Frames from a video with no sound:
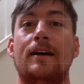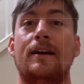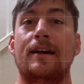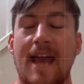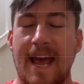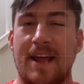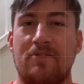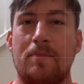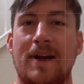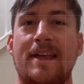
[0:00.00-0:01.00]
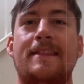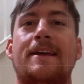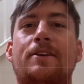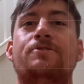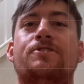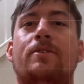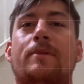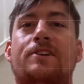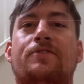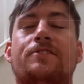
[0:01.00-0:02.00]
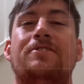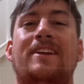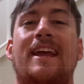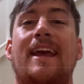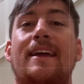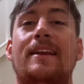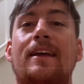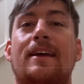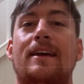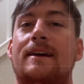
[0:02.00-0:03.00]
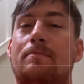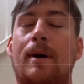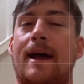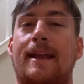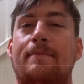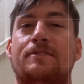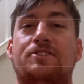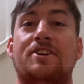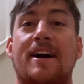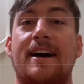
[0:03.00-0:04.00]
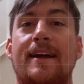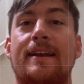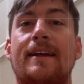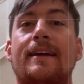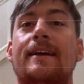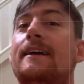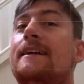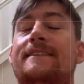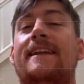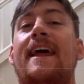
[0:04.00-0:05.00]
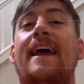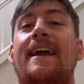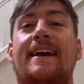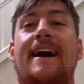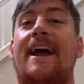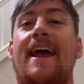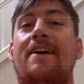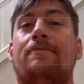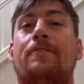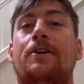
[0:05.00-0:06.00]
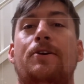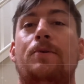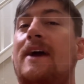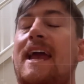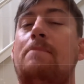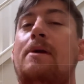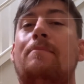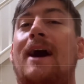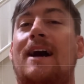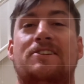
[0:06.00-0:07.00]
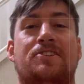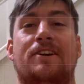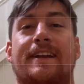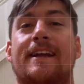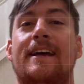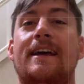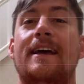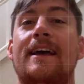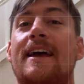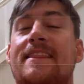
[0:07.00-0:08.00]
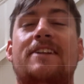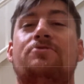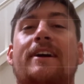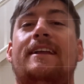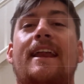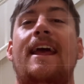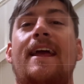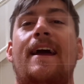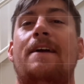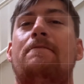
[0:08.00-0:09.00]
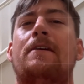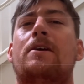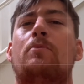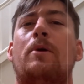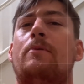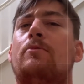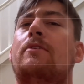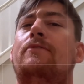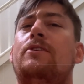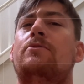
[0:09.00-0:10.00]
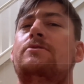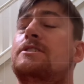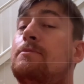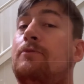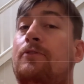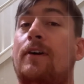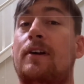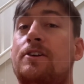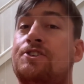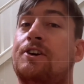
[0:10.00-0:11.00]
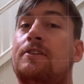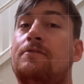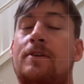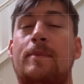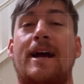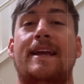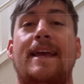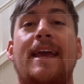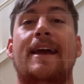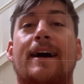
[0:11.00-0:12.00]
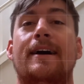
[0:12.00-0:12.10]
Hey everybody, thank you so much for tuning in. My name is John. Today I have for you a big box good. That's right, today I figured we would review some furniture from IKEA.